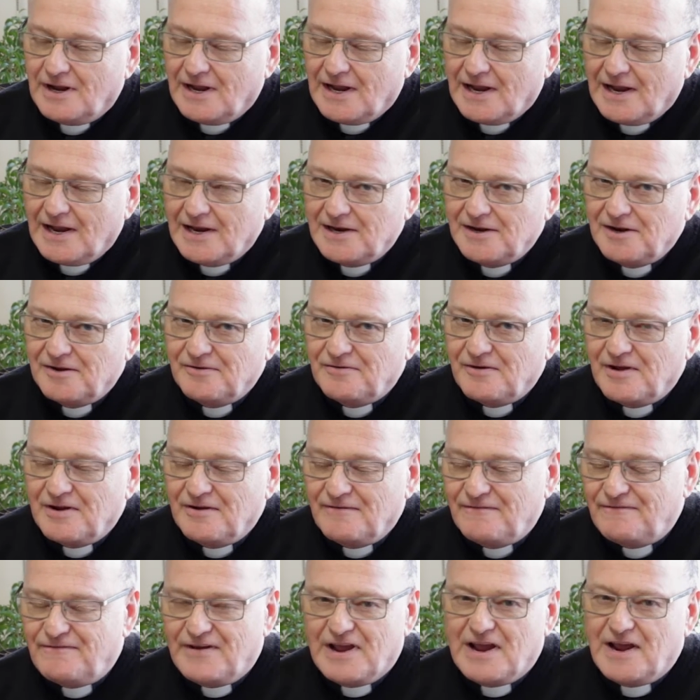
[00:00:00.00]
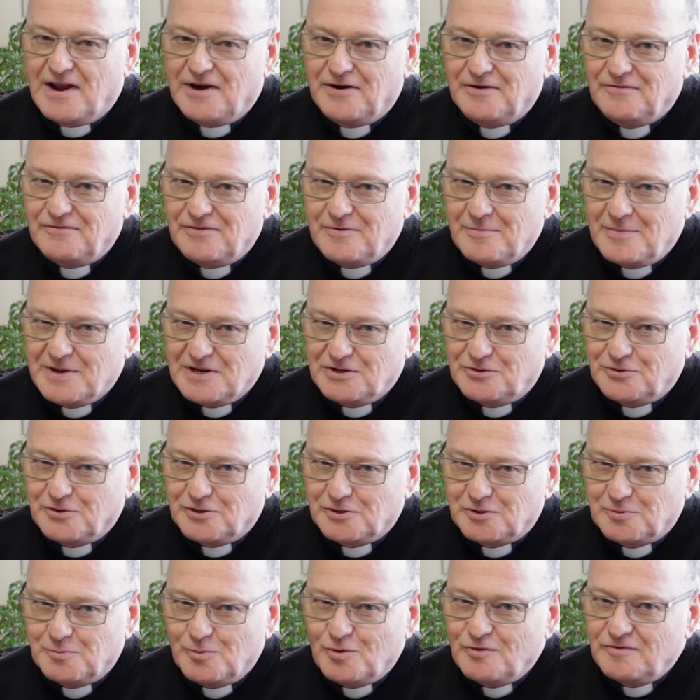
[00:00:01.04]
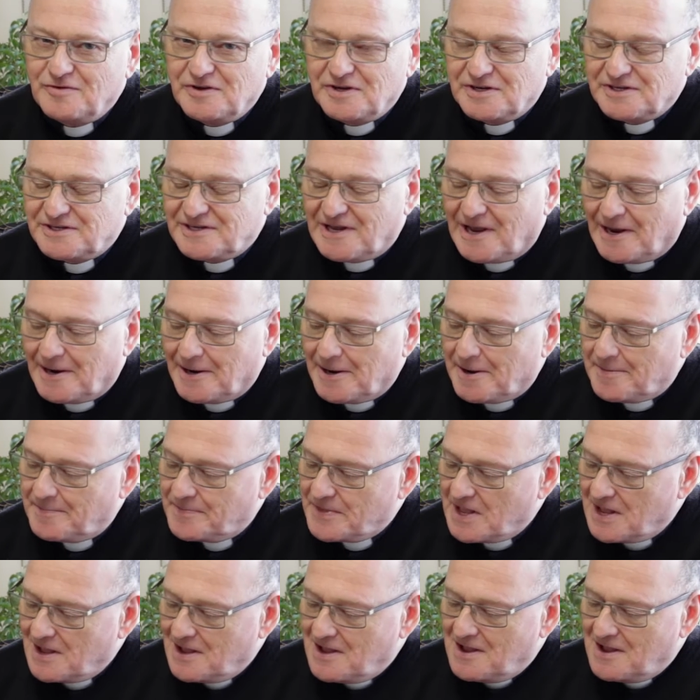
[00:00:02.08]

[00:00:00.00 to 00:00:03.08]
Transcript: and a fan of the Matrix movie as I am,